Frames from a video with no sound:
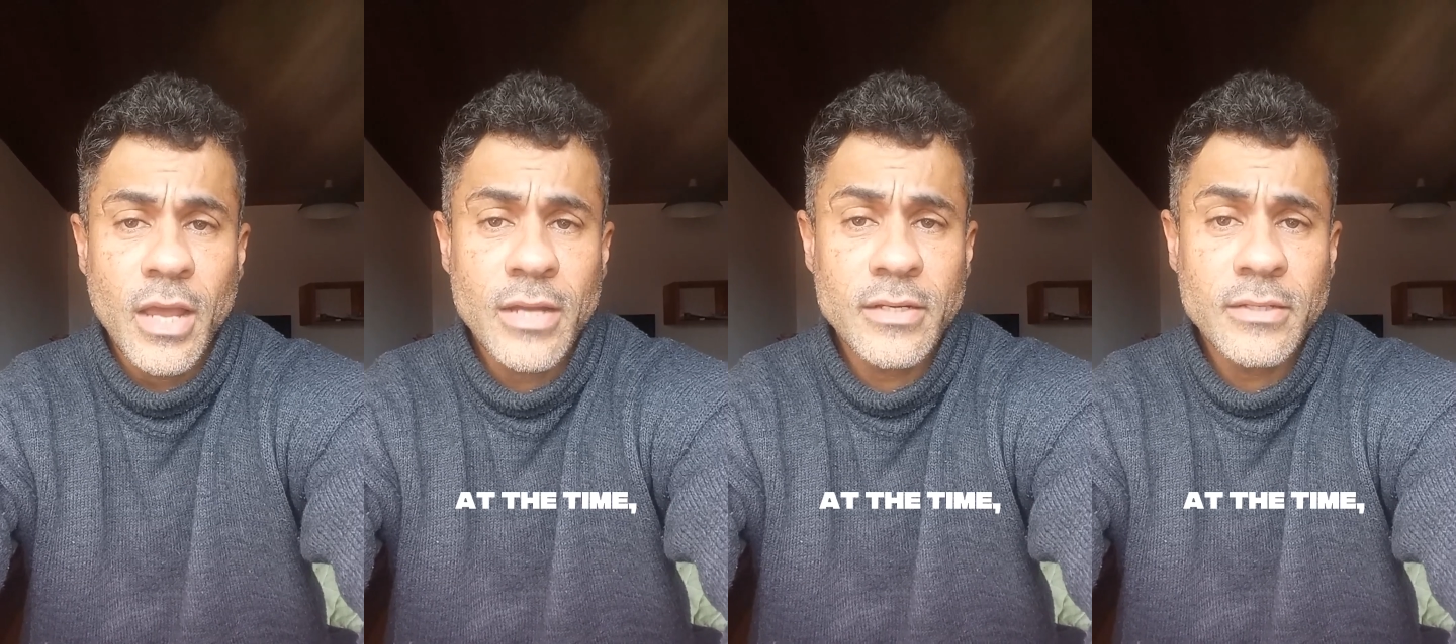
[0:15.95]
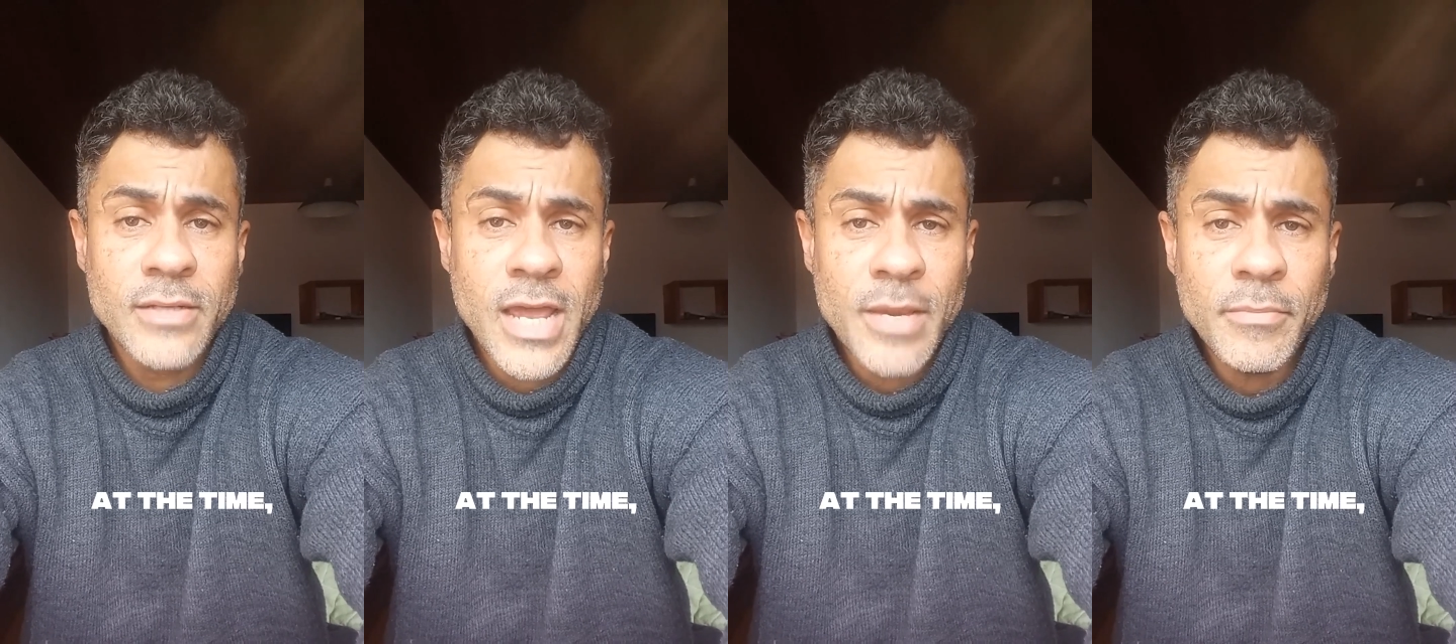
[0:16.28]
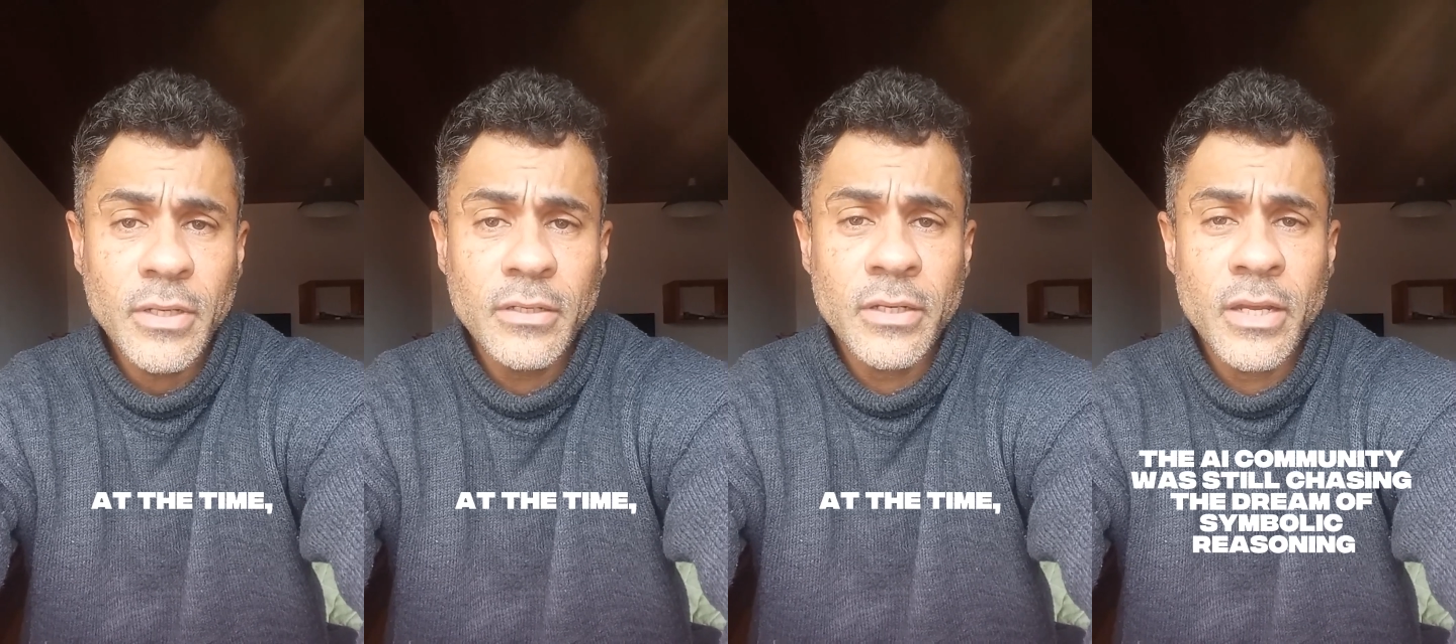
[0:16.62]
At the
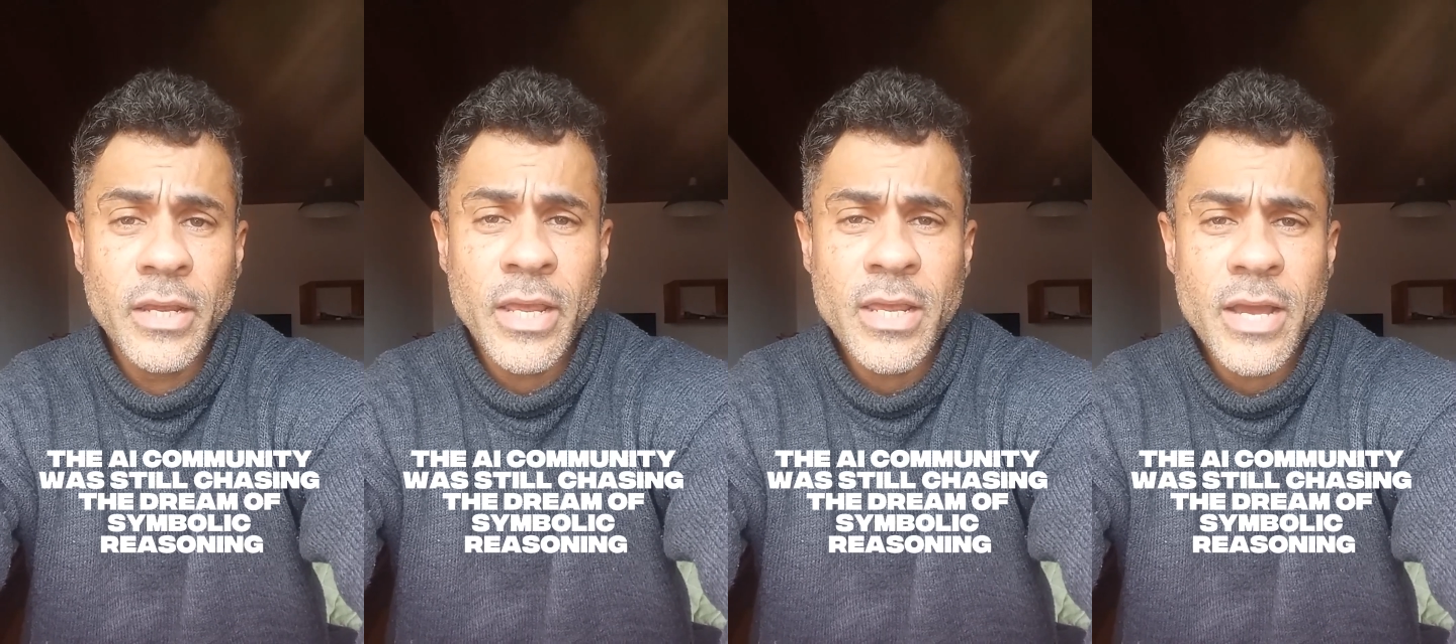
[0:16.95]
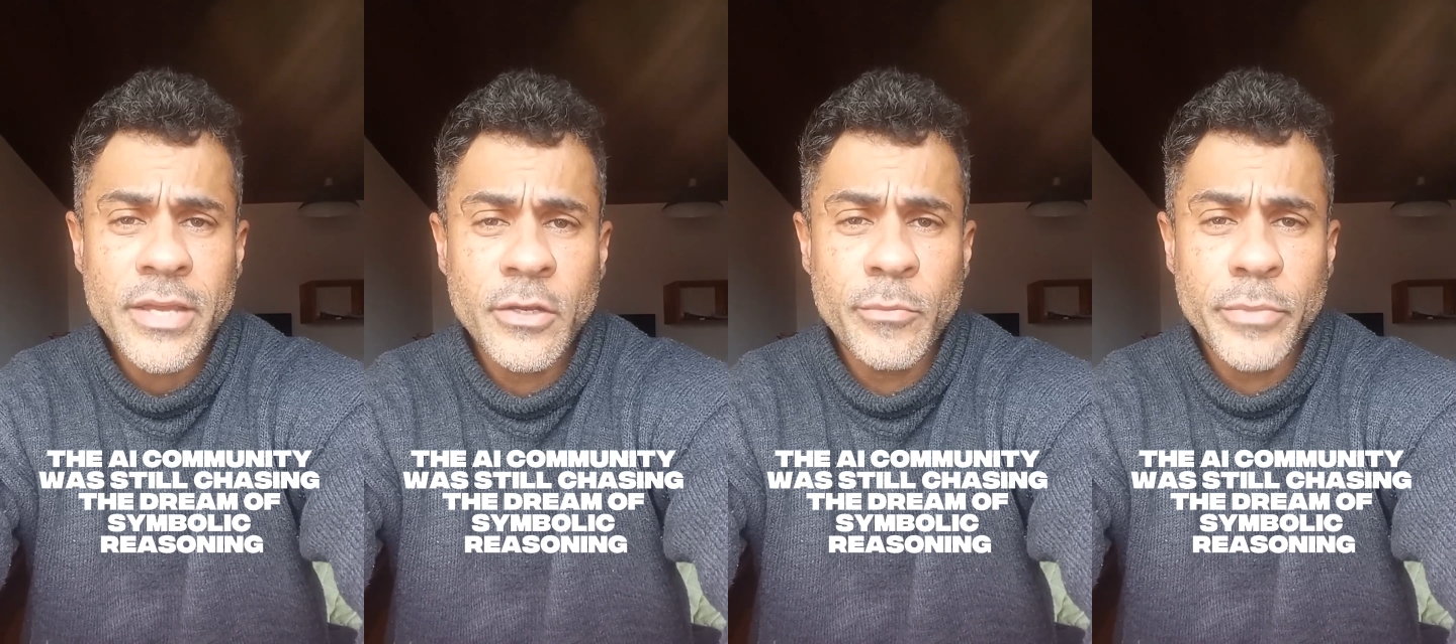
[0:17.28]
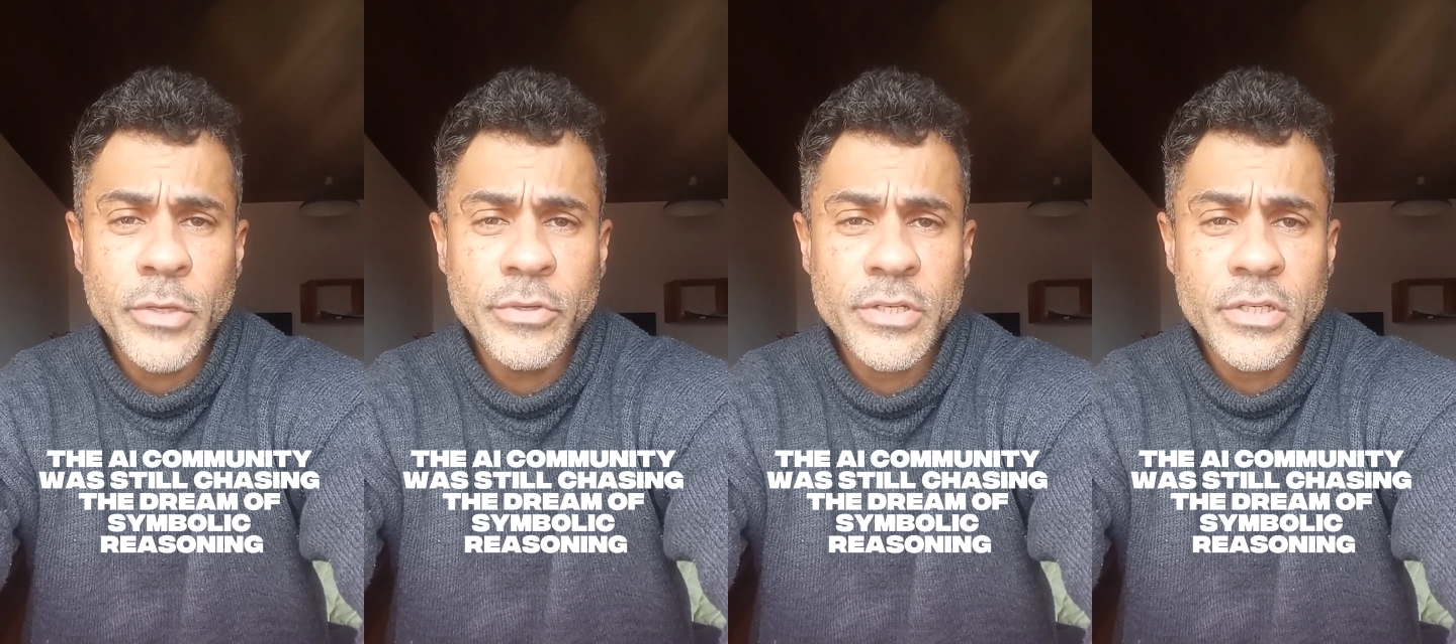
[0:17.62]
time, the AI
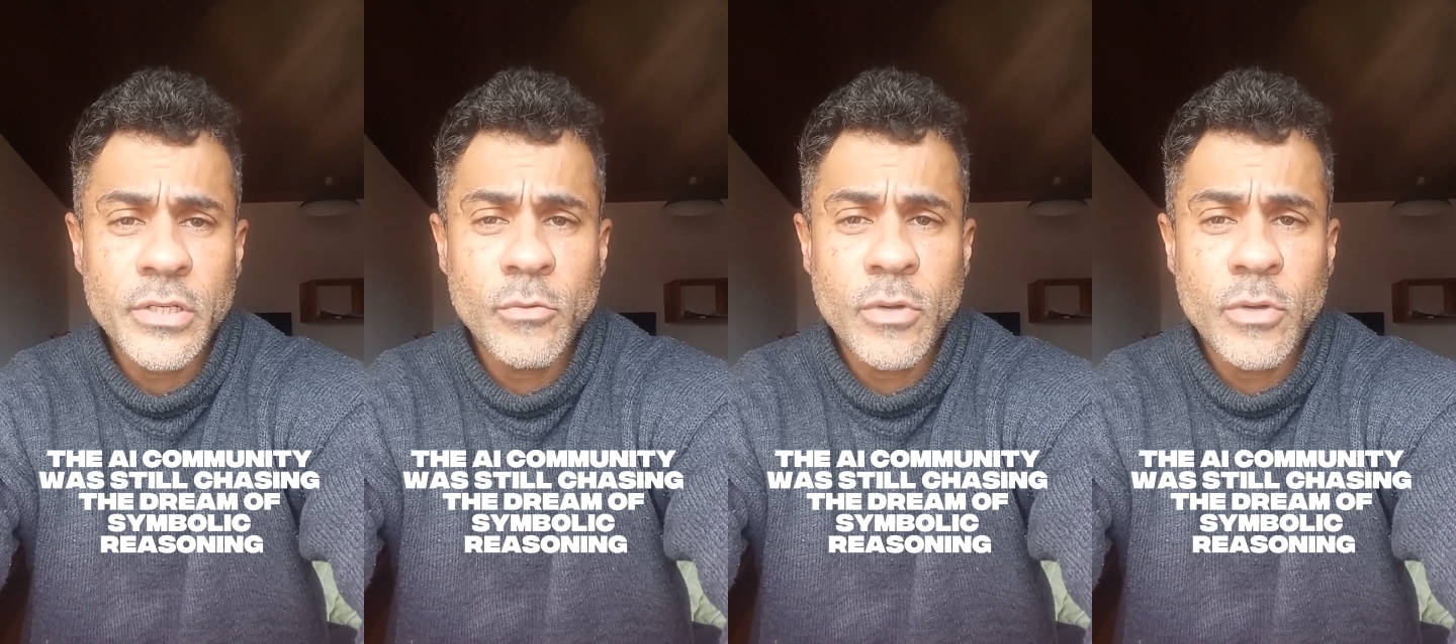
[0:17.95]
community